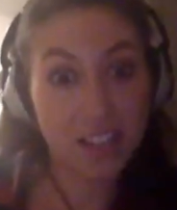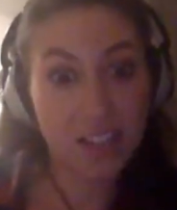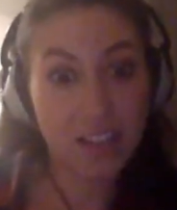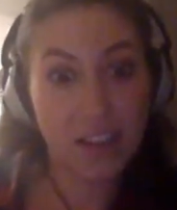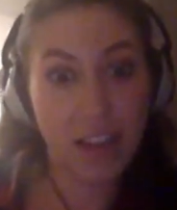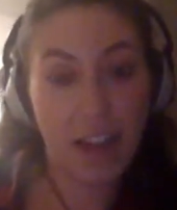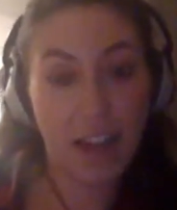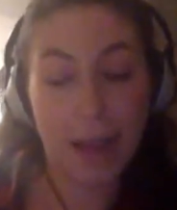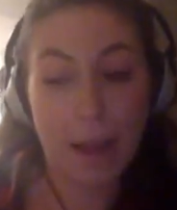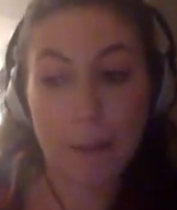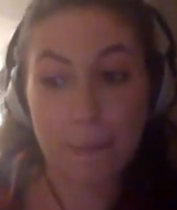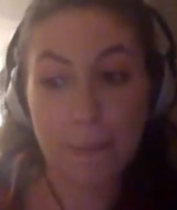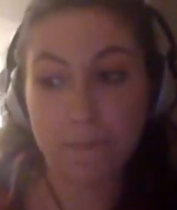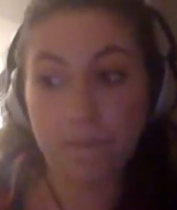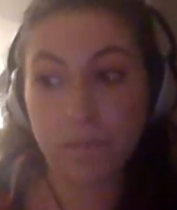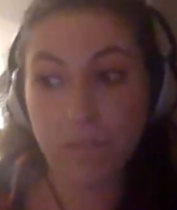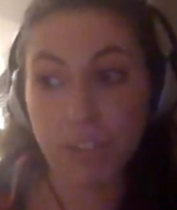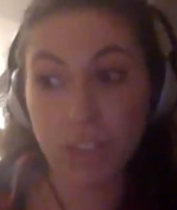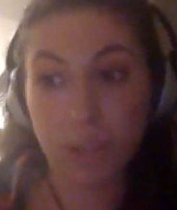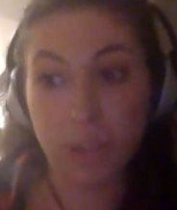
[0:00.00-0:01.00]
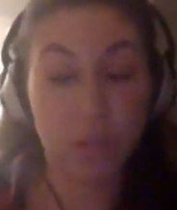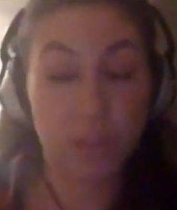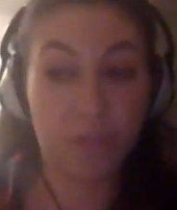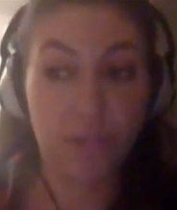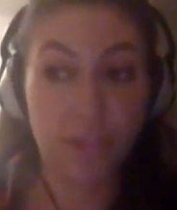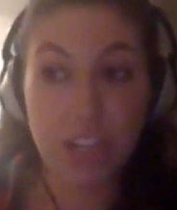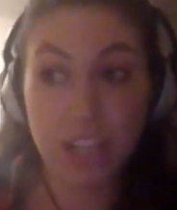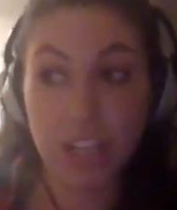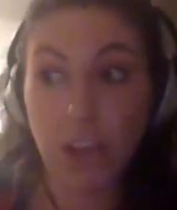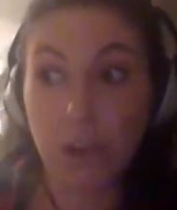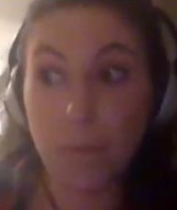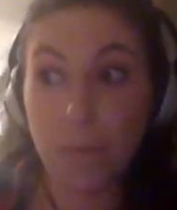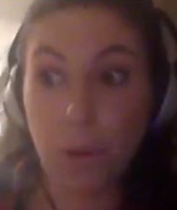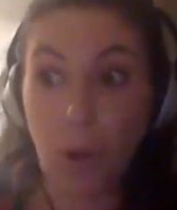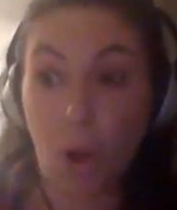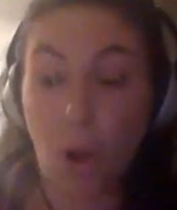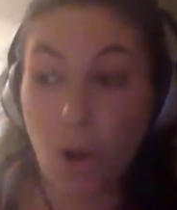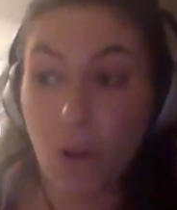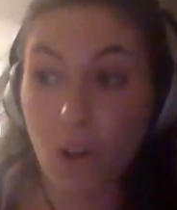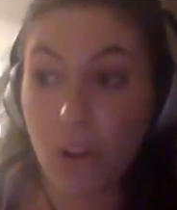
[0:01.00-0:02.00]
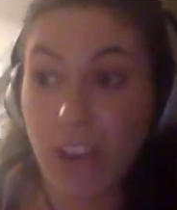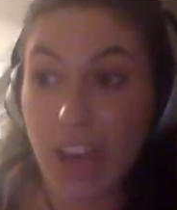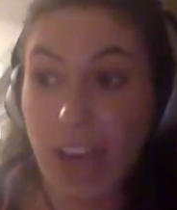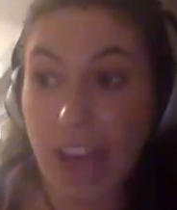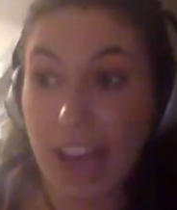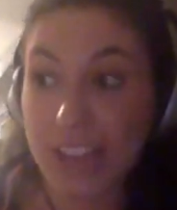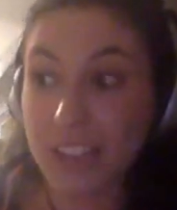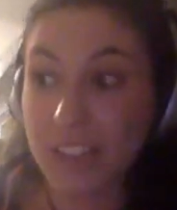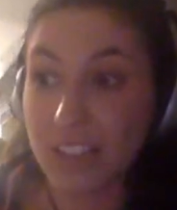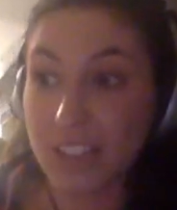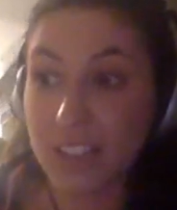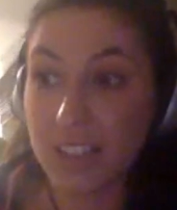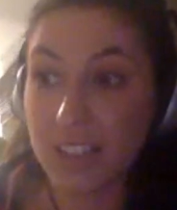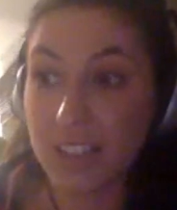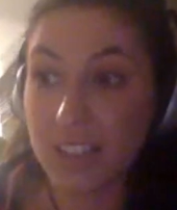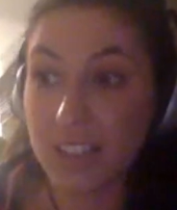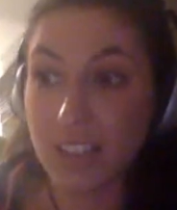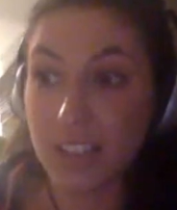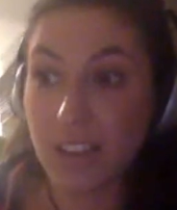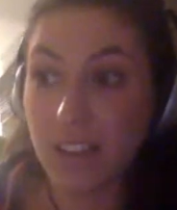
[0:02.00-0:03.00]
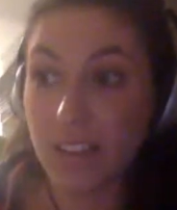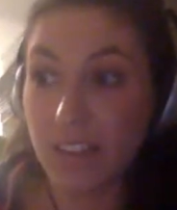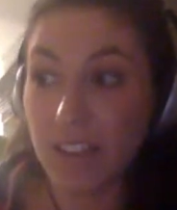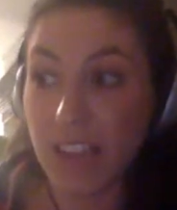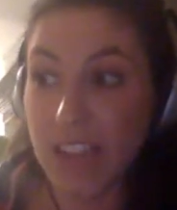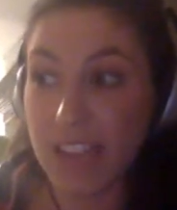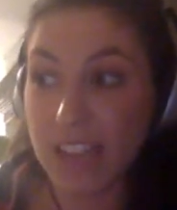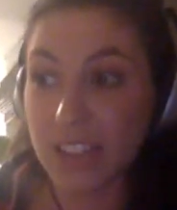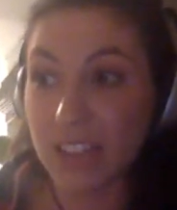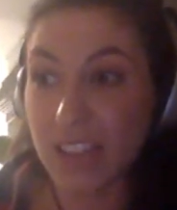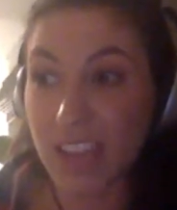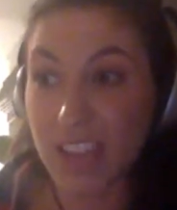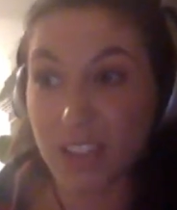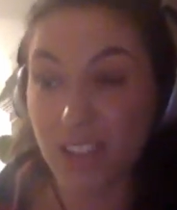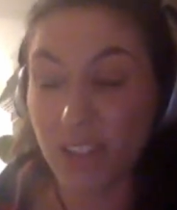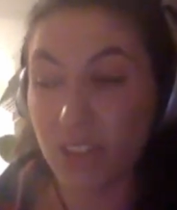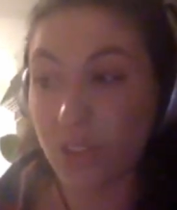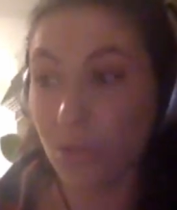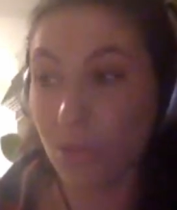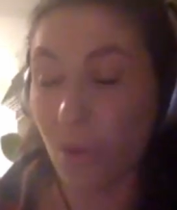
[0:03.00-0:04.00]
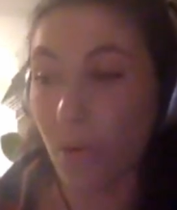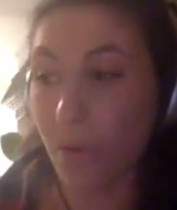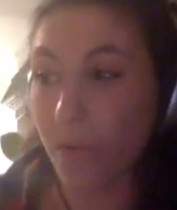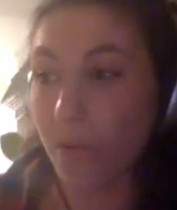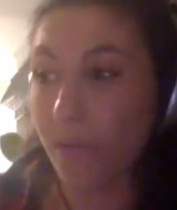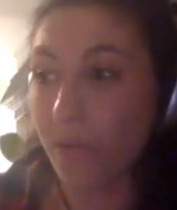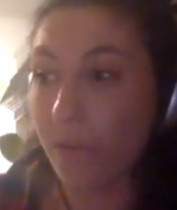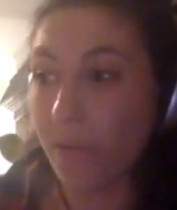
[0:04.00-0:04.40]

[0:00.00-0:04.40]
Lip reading: So it was a video blog, and it just sort of